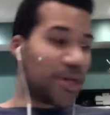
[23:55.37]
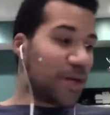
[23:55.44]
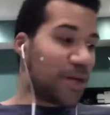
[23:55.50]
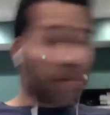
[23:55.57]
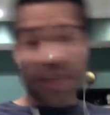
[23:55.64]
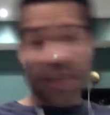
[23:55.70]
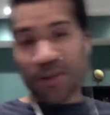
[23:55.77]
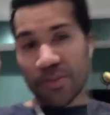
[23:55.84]

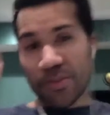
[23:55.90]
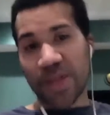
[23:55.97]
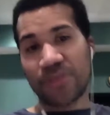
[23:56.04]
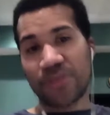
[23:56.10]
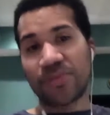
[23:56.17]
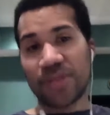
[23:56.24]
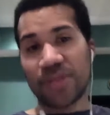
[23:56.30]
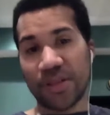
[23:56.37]
Better
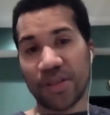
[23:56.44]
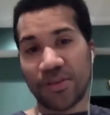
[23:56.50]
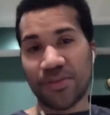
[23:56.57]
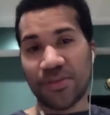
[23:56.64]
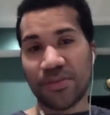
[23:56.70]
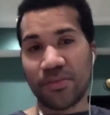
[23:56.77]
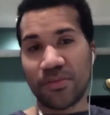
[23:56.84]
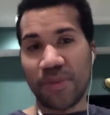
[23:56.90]
battery
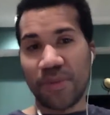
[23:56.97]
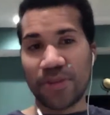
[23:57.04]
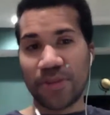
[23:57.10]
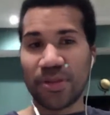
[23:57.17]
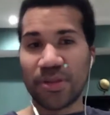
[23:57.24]
life. Battery